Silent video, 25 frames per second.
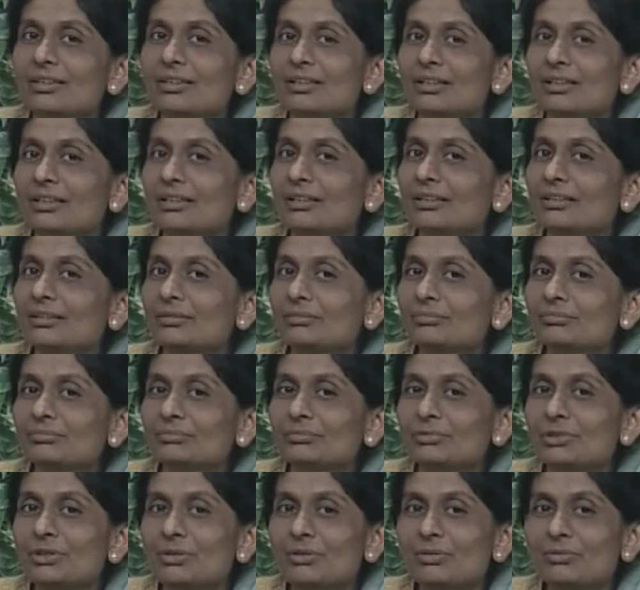Uh,
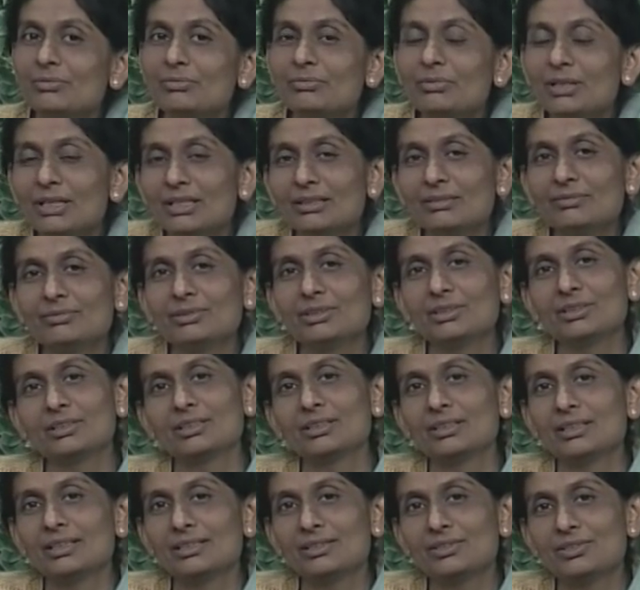one with
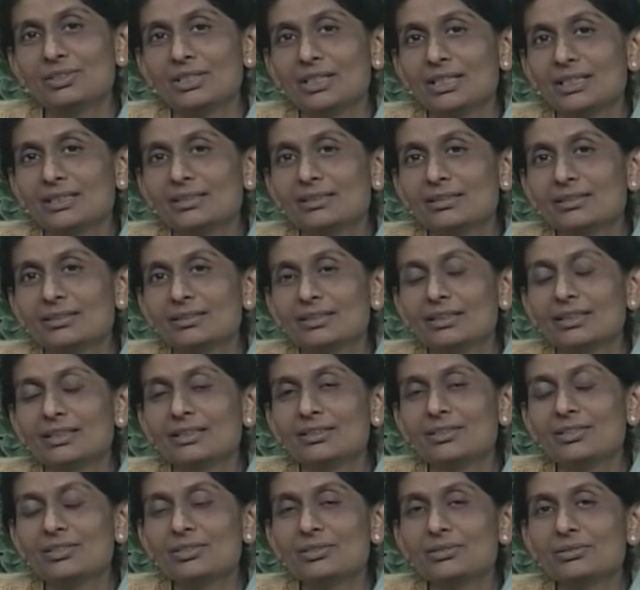a child
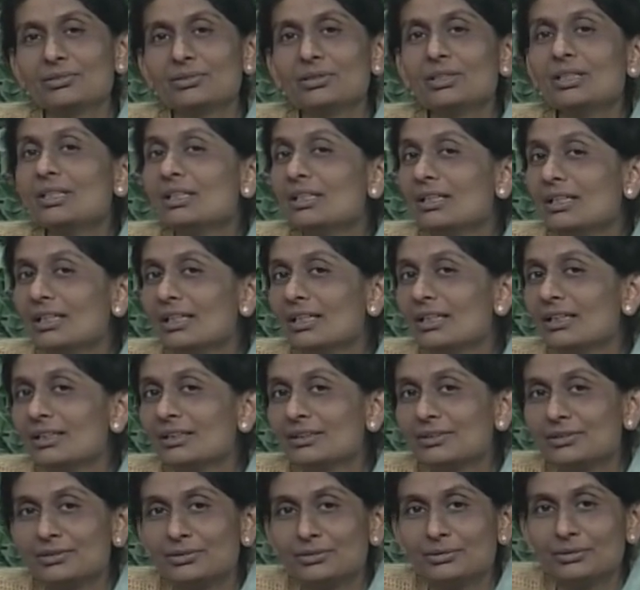and so
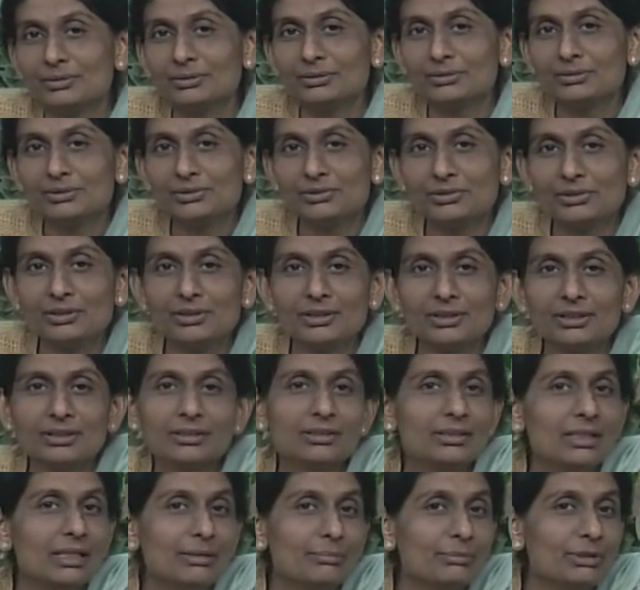uh, your
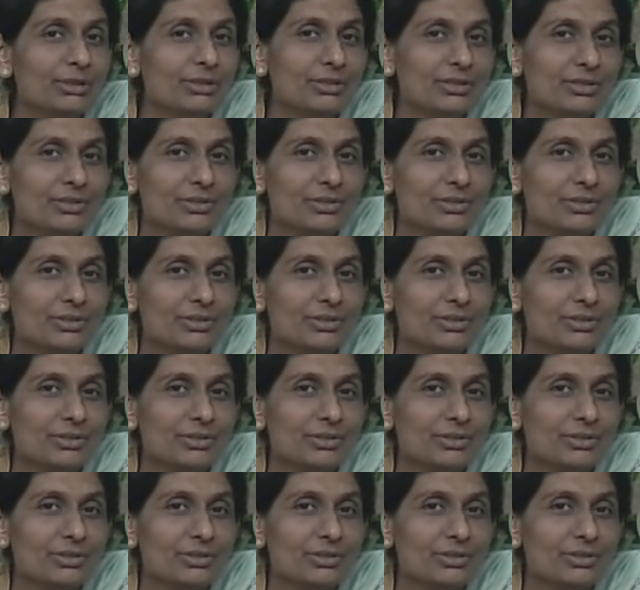children i mean the